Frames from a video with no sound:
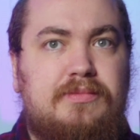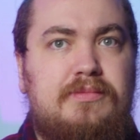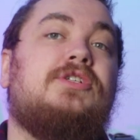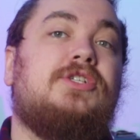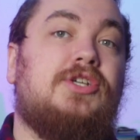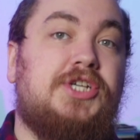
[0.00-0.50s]

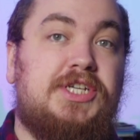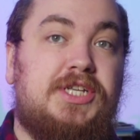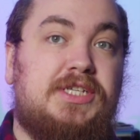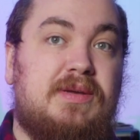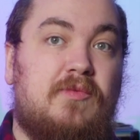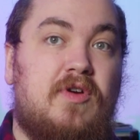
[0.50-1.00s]
So just to
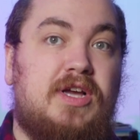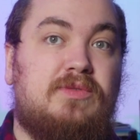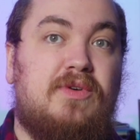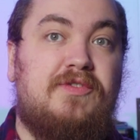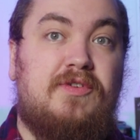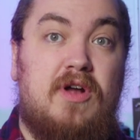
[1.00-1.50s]
summarize
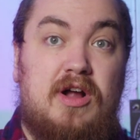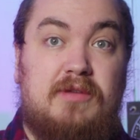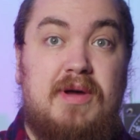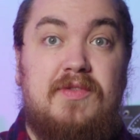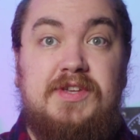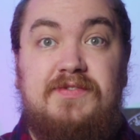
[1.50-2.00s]
what we've talked
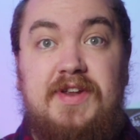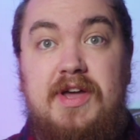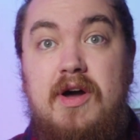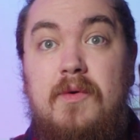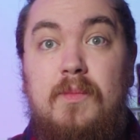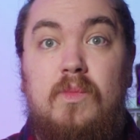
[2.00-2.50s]
about in this
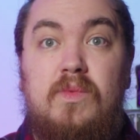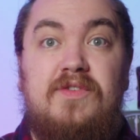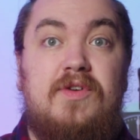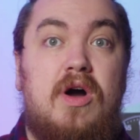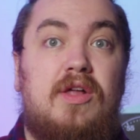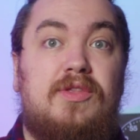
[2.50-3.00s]
video, we've
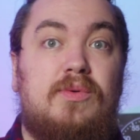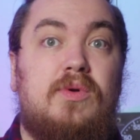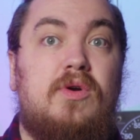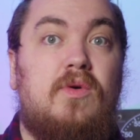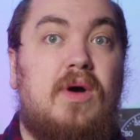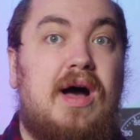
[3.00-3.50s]
gone
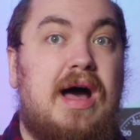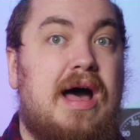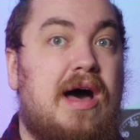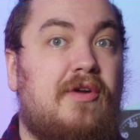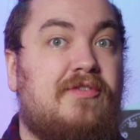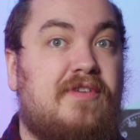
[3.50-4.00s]
through
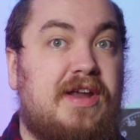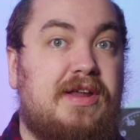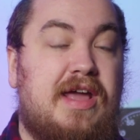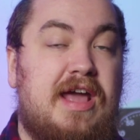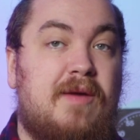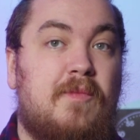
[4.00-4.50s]
how to find a
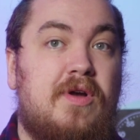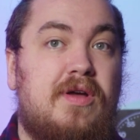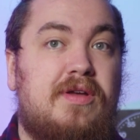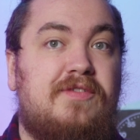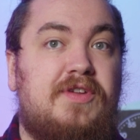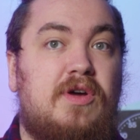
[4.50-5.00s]
camera
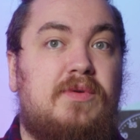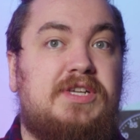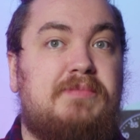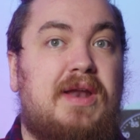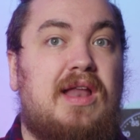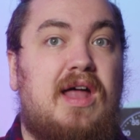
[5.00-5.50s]
if you don't want to
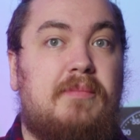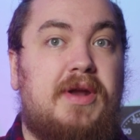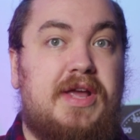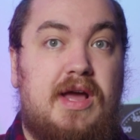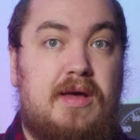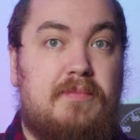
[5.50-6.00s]
spend a lot of
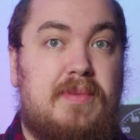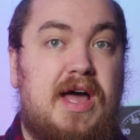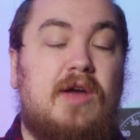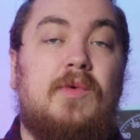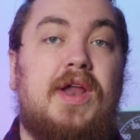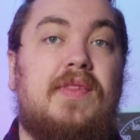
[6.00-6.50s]
money
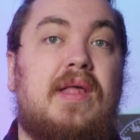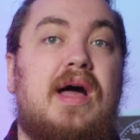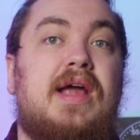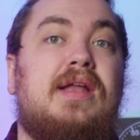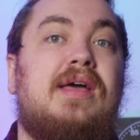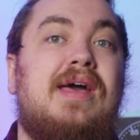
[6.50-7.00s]
buying one
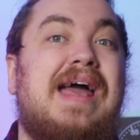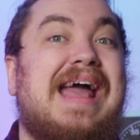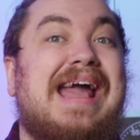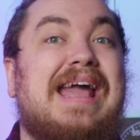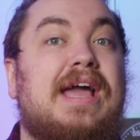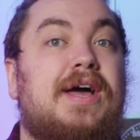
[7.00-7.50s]
online,
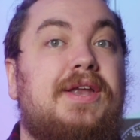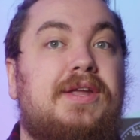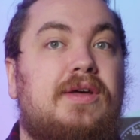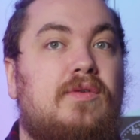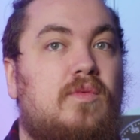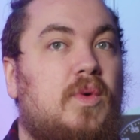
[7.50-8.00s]
and
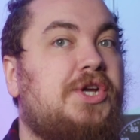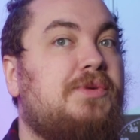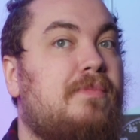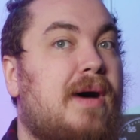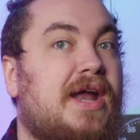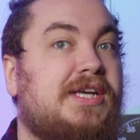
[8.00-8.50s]

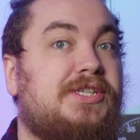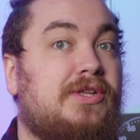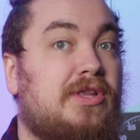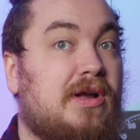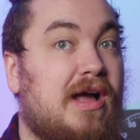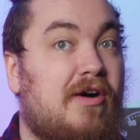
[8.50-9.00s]
which bodies to
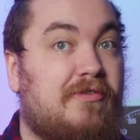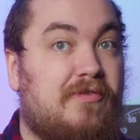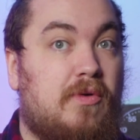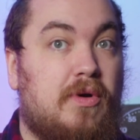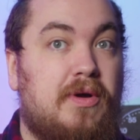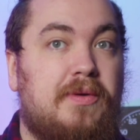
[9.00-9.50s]
look out
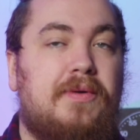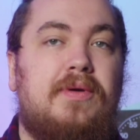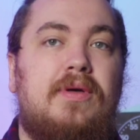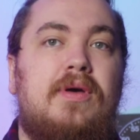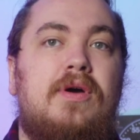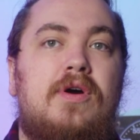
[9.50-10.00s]
for.
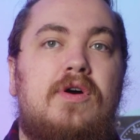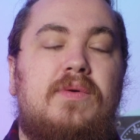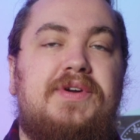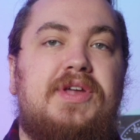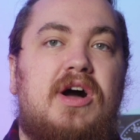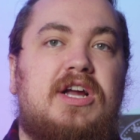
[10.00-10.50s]

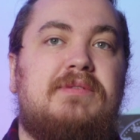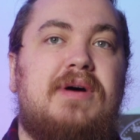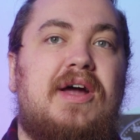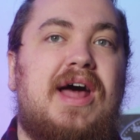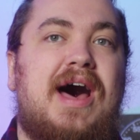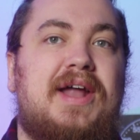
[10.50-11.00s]
We talked
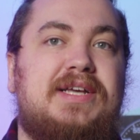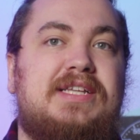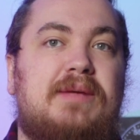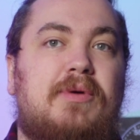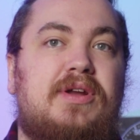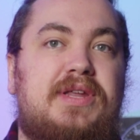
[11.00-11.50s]
about how to set
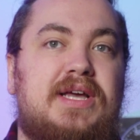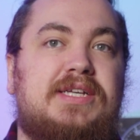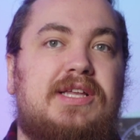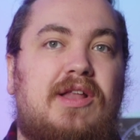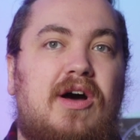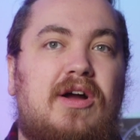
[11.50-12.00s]
up our
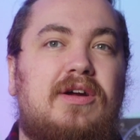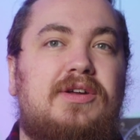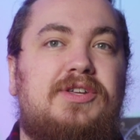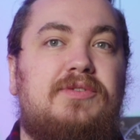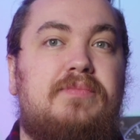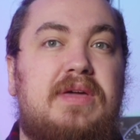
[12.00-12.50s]
DSLR
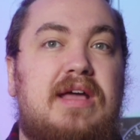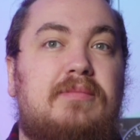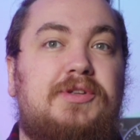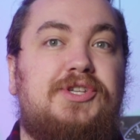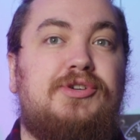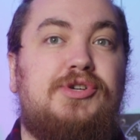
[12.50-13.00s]
to be
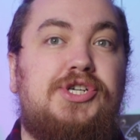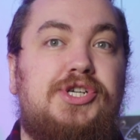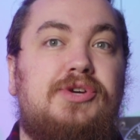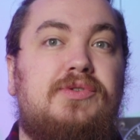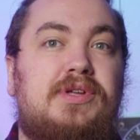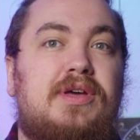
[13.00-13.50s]
able to
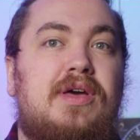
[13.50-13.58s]
shoot